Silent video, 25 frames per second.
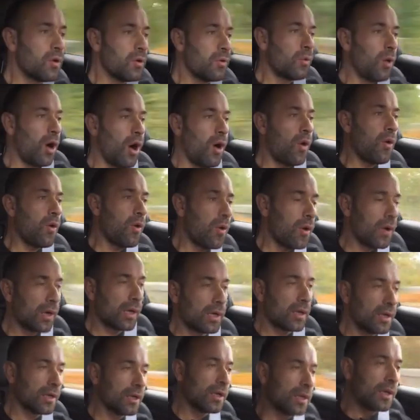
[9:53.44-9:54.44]
Whoa.
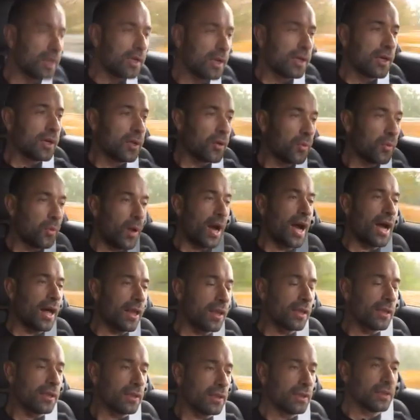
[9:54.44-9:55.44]

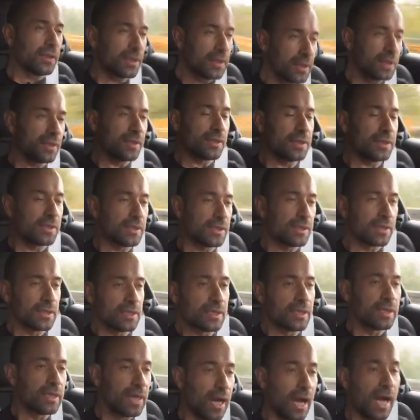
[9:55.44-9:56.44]
Well,
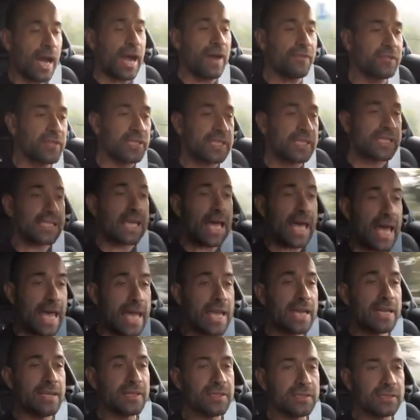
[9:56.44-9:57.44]
I have to
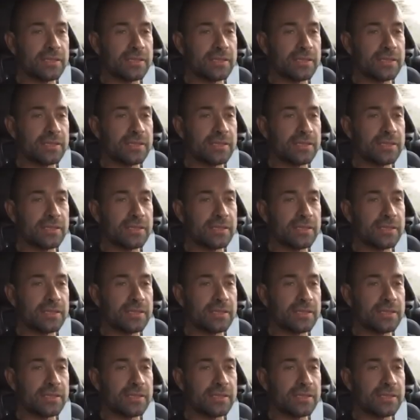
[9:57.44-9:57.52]
say,